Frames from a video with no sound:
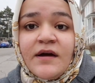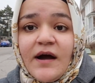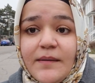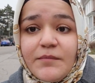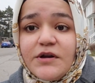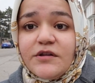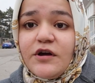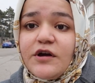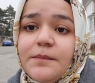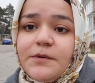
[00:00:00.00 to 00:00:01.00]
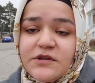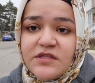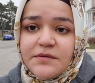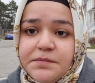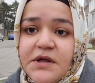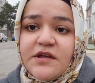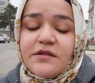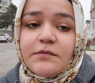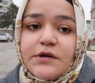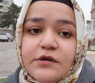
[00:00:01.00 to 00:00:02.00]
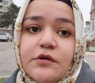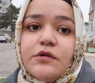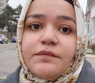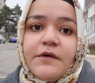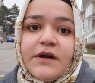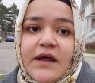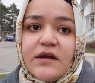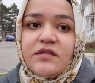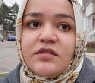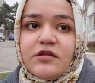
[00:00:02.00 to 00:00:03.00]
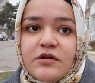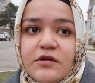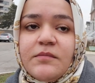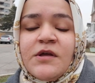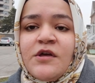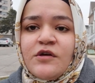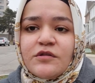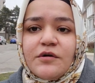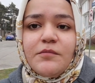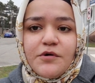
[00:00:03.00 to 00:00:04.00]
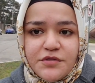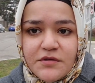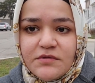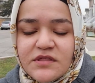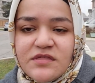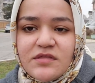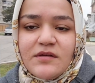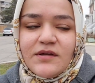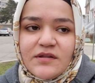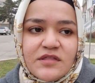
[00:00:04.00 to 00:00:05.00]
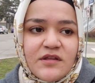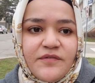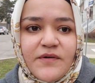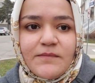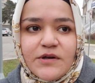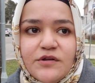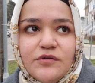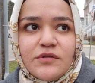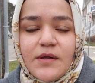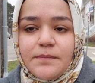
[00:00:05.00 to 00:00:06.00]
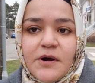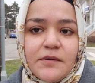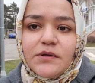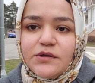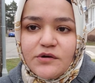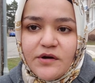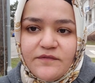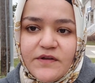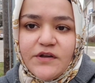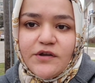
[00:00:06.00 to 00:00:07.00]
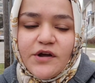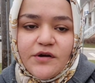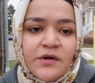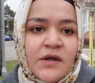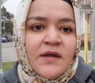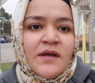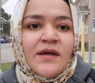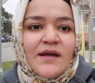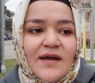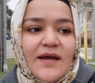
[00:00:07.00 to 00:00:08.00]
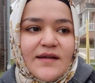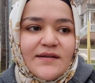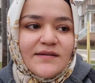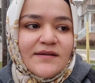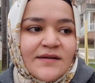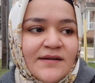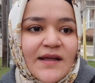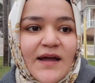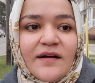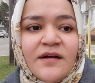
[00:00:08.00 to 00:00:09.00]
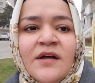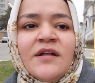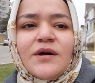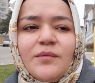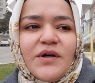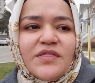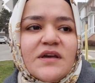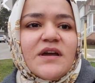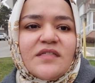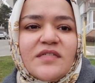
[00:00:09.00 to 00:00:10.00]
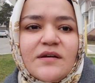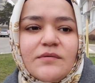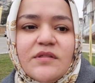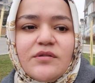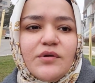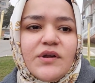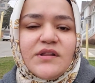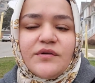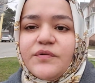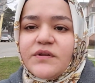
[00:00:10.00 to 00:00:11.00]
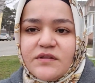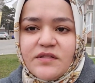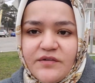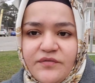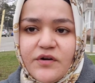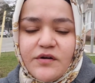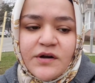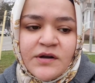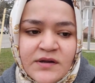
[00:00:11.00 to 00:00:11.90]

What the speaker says: I'm gonna talk about the supplies I'm gonna use for next term. So most of the stuff I'm gonna use, I'll probably do a video. And yeah, the one thing I think was only different is that for